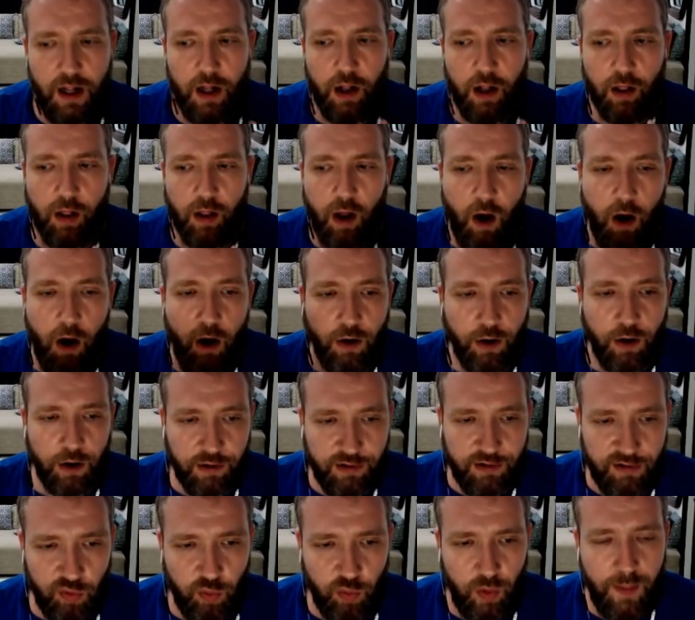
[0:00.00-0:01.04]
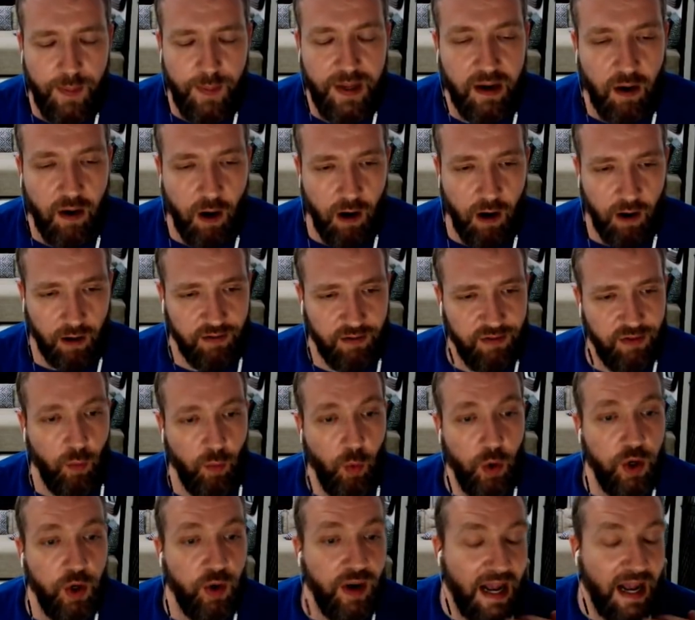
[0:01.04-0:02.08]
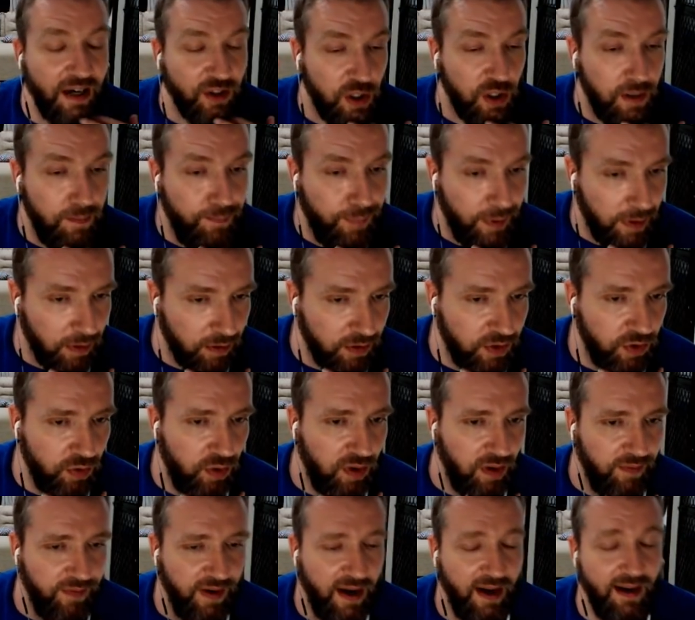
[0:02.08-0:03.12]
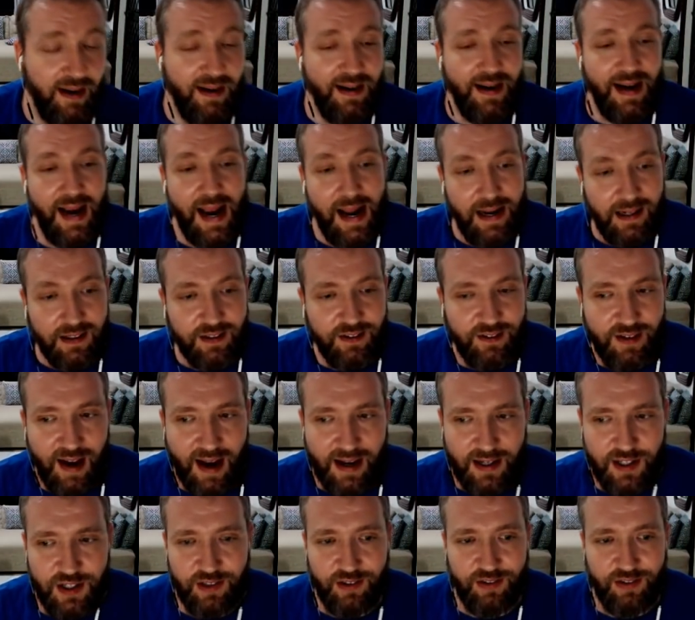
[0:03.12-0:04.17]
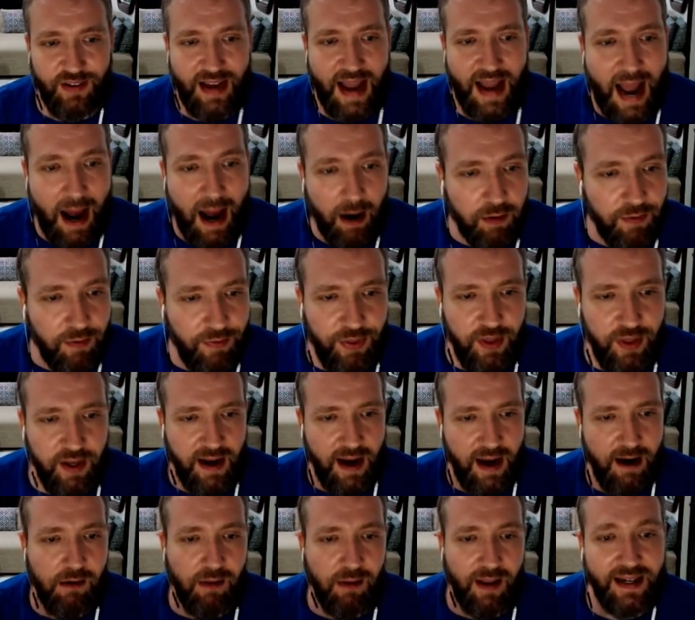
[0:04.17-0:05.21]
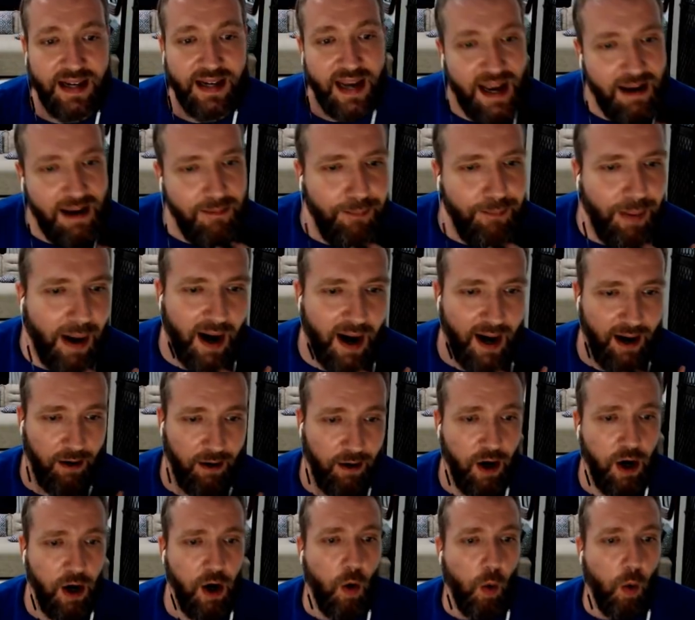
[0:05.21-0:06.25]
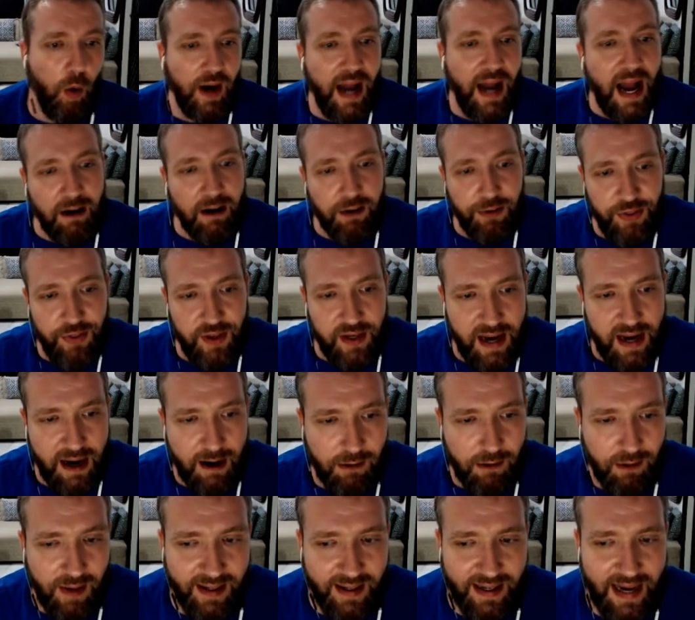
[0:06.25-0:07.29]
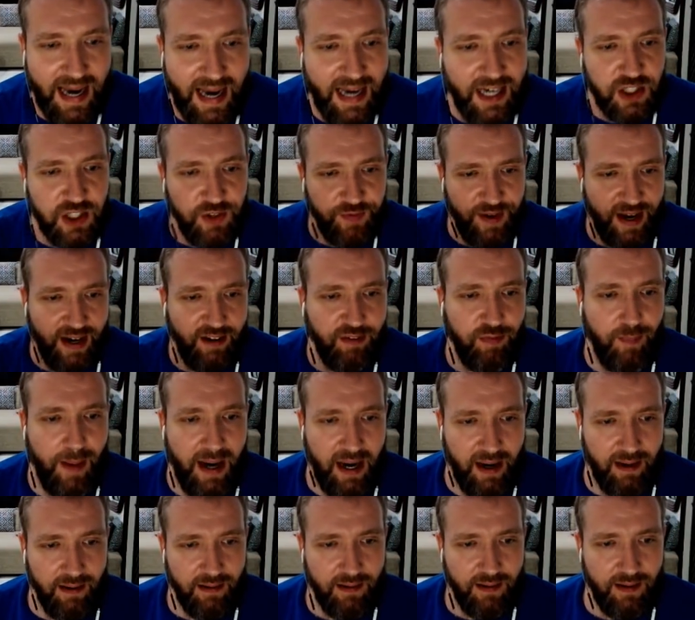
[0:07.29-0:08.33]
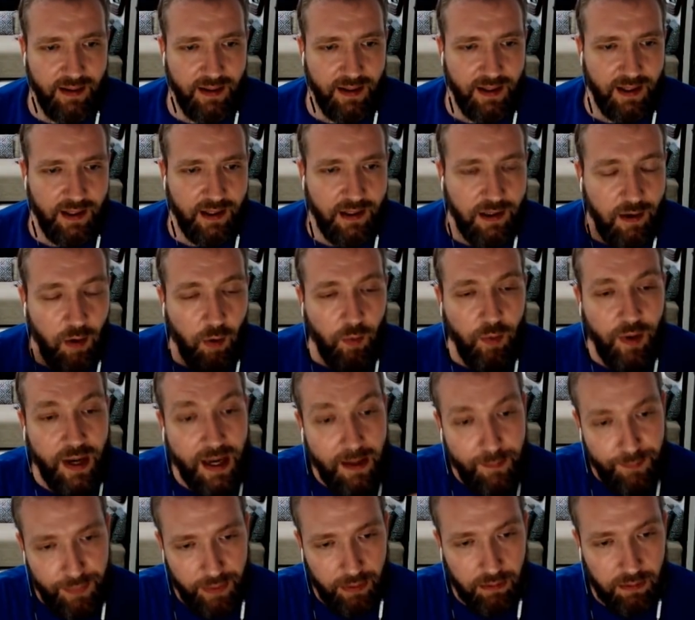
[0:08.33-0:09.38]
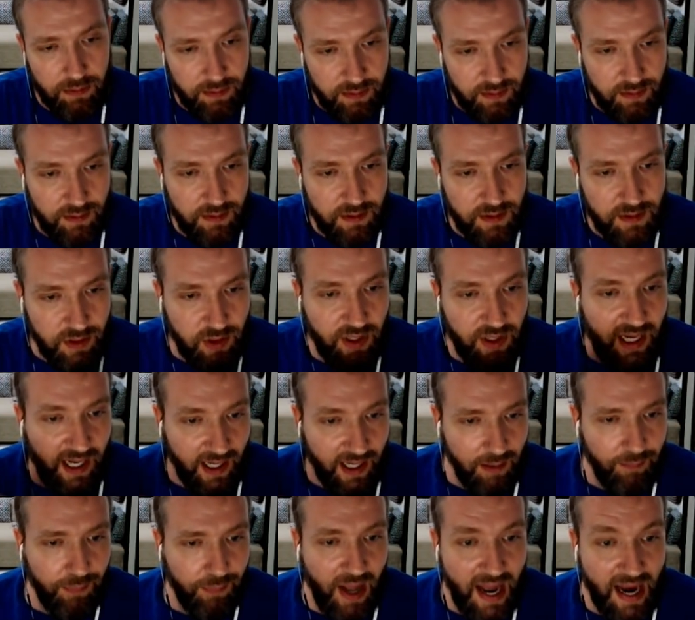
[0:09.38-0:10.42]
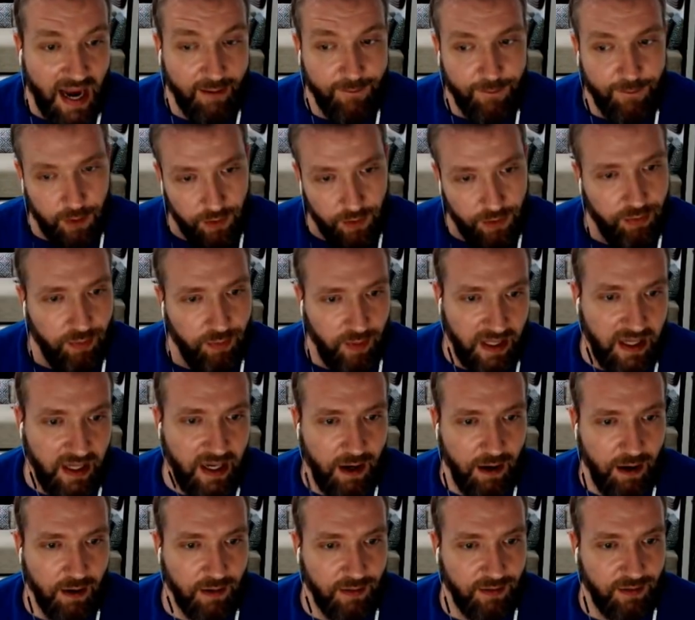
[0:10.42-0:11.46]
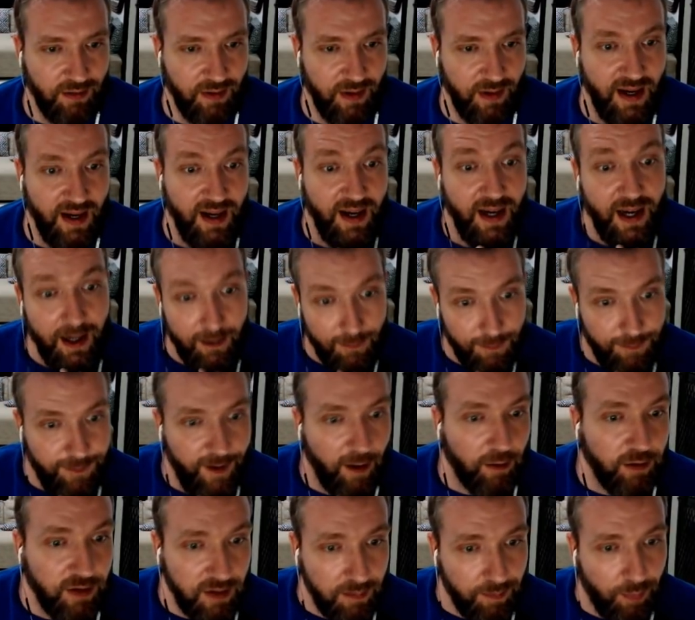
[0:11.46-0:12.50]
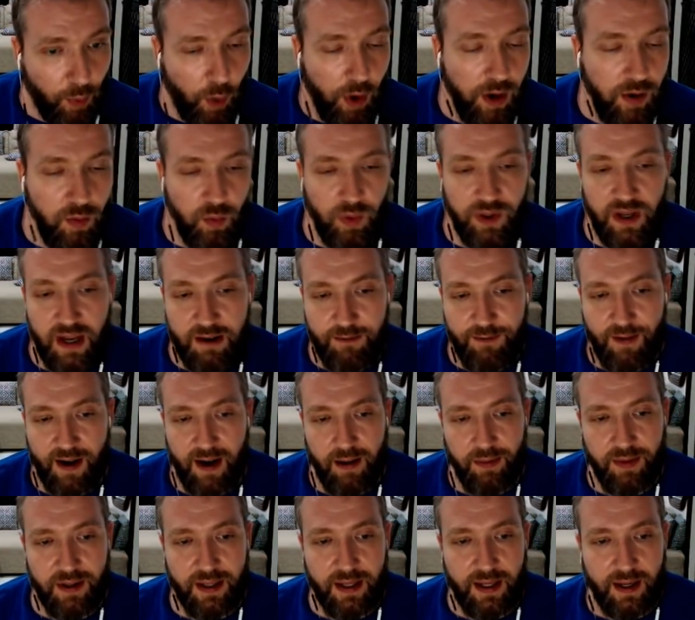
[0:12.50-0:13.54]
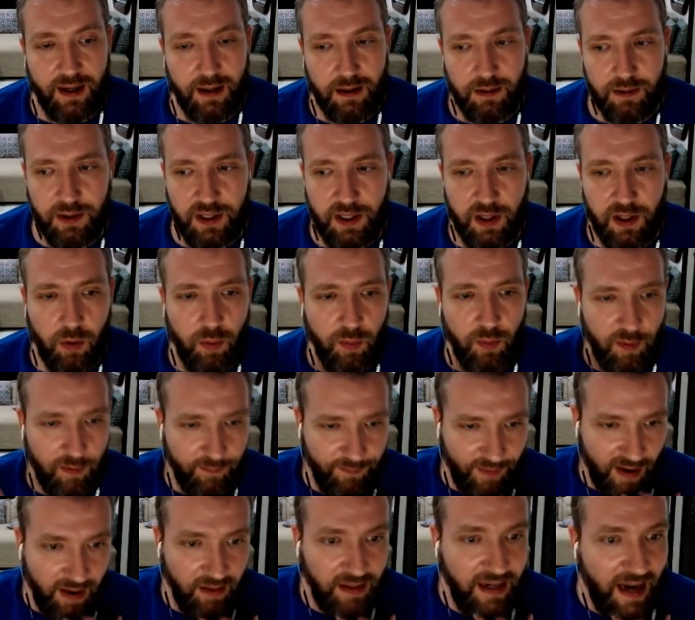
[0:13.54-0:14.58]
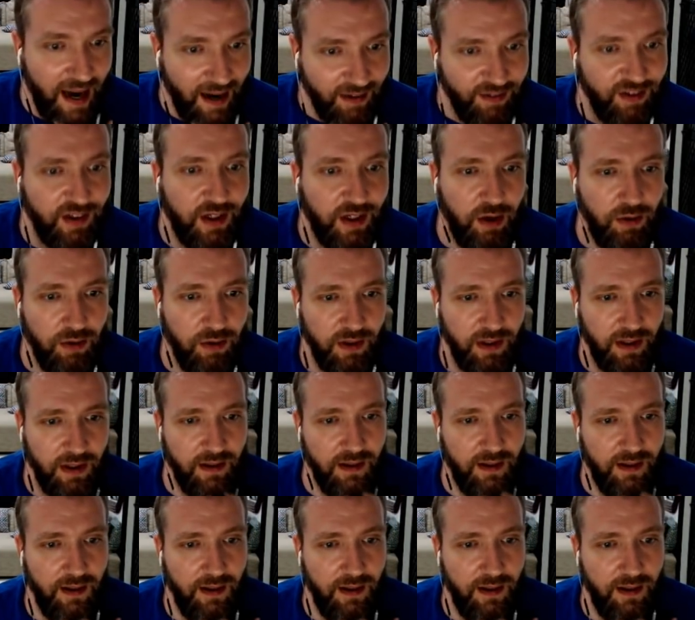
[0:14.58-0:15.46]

longer, sweeping arcs where you can actually build to an event. And it's not just out of thin air like Empire were out of thin air like Age of X Men. You know, he built to King in Black for three years. It felt important when they finally, uh, you know, finally executed it.